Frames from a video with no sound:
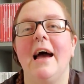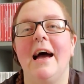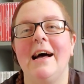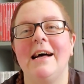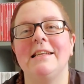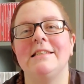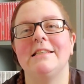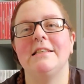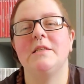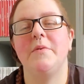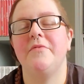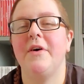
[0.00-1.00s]
and
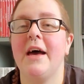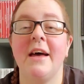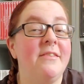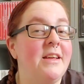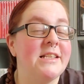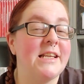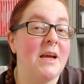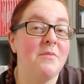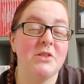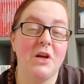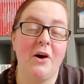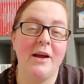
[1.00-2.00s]
to be fair, these
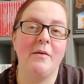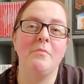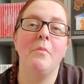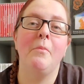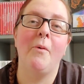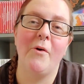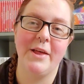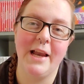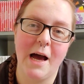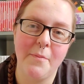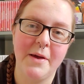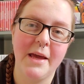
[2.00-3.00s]
games I am more than
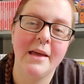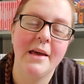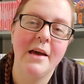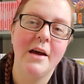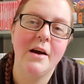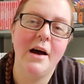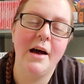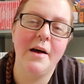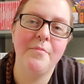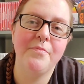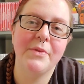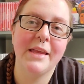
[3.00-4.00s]
happy
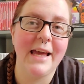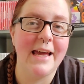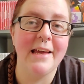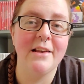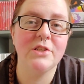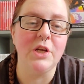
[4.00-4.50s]
getting.